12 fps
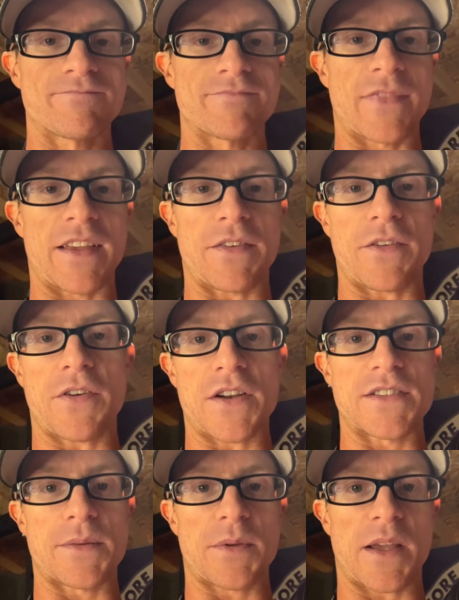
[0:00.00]
if I
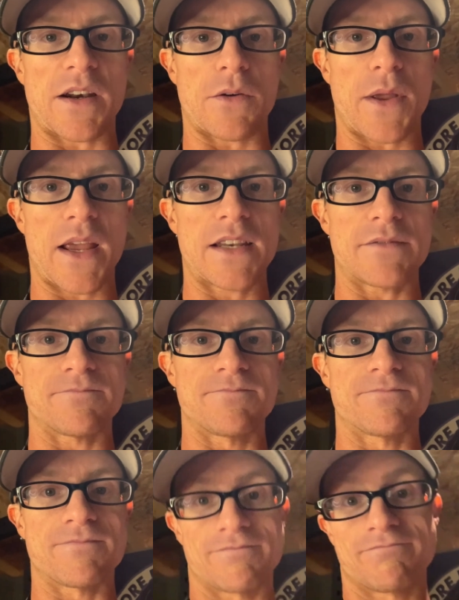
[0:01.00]
find something I don't hate,
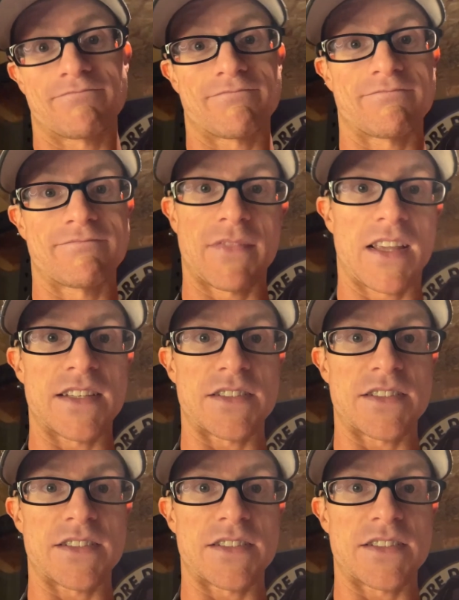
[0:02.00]
it's a